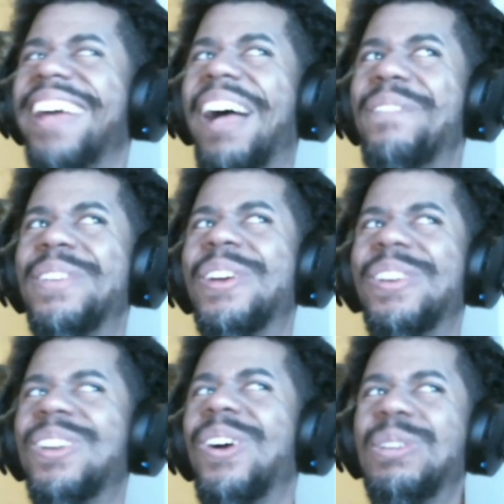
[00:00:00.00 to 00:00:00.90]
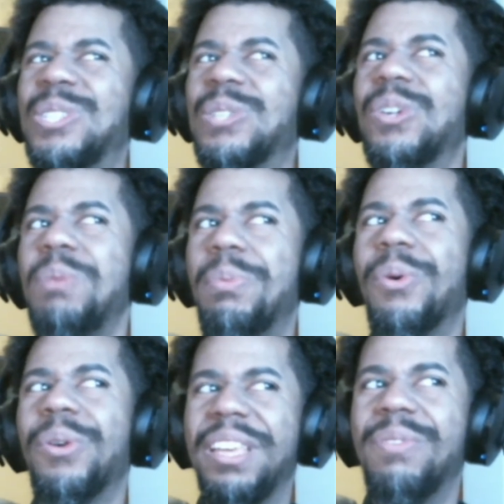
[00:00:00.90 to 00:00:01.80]
I mean, are you sure these
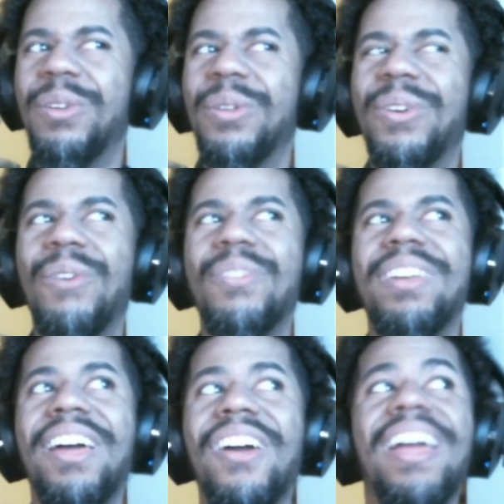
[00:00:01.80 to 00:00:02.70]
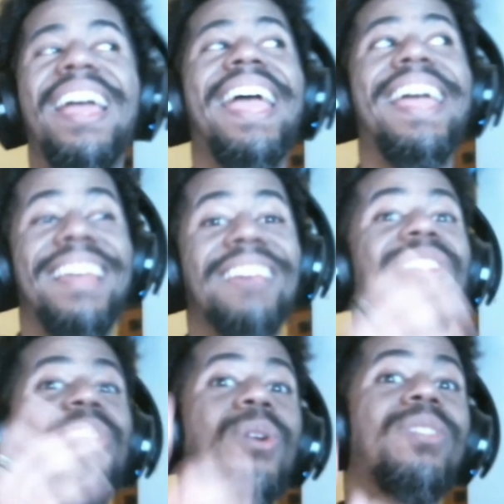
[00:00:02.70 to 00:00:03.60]
people are evil over there? And that's
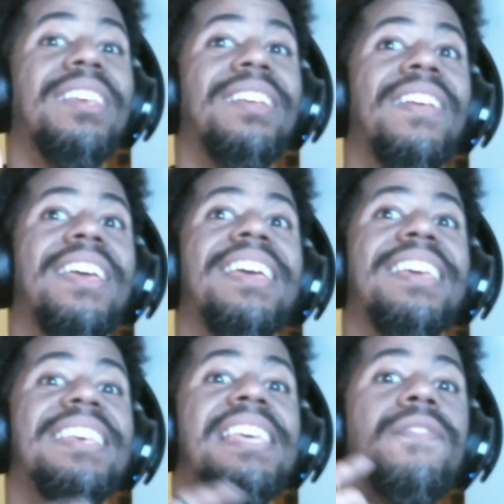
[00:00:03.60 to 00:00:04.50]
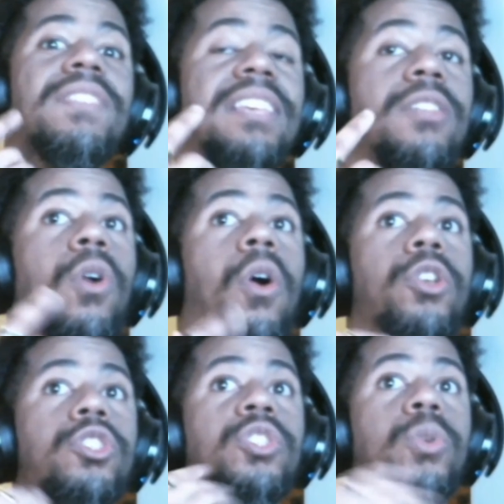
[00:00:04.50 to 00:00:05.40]
another thing. He even said there are
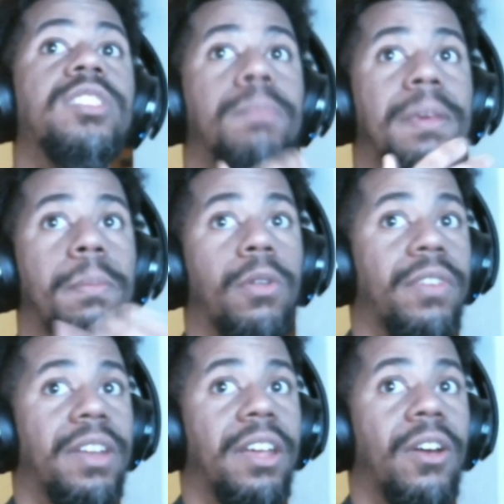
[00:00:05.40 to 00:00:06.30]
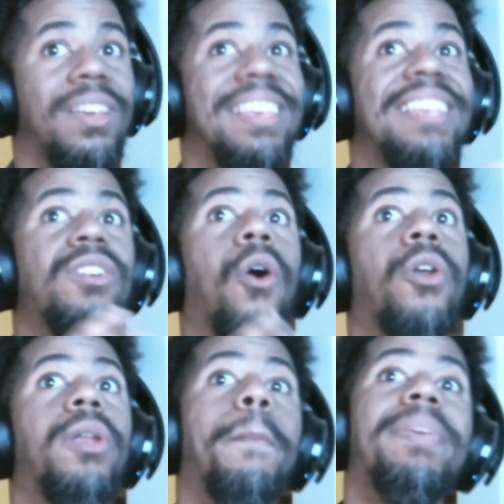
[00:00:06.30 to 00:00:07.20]
all sorts of people over there. He
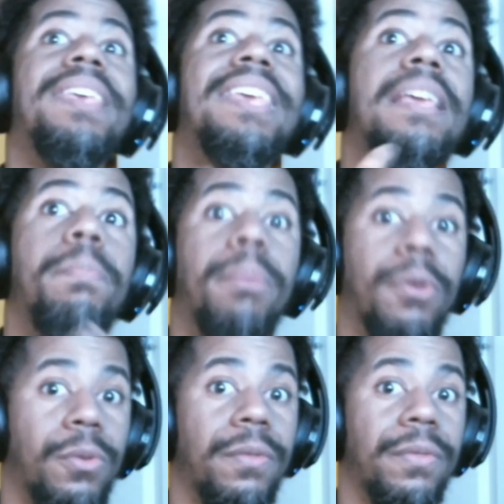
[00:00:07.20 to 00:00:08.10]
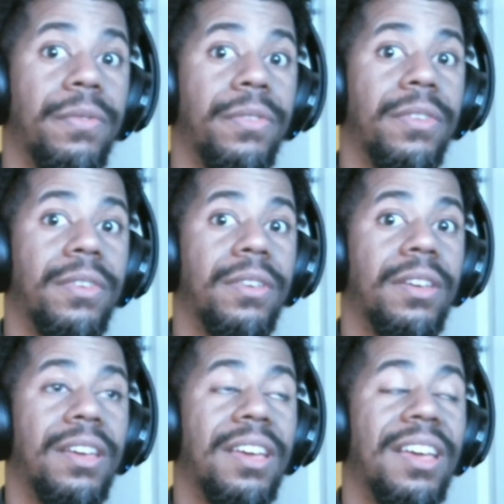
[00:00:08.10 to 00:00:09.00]
called them people.
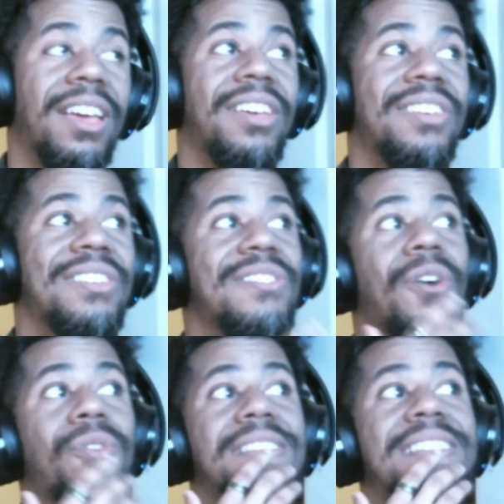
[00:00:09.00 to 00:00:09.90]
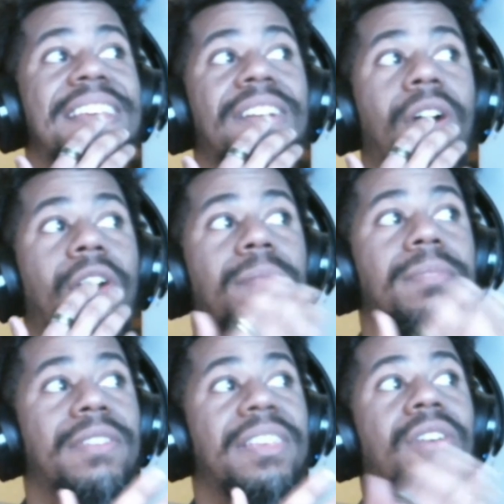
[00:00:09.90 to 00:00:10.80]
You know, he didn't call
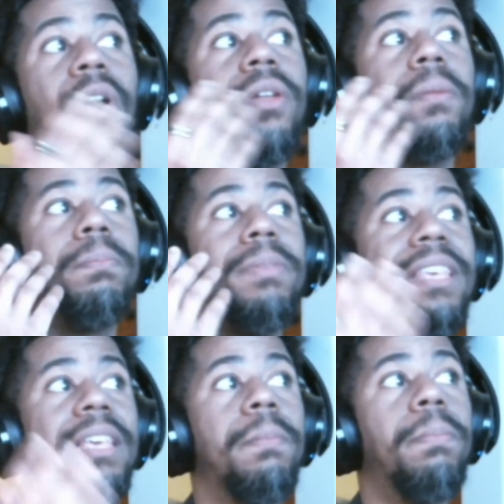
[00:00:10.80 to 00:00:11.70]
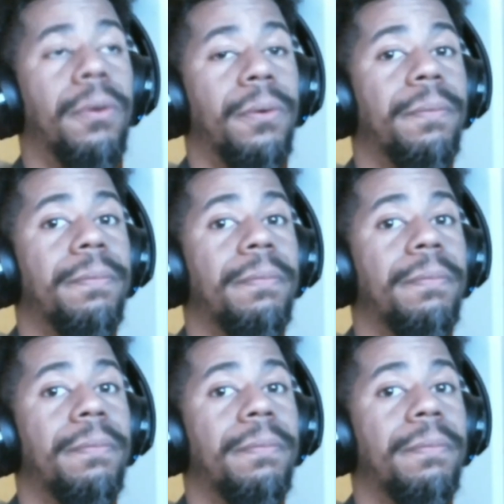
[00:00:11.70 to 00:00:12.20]
them, he called them people.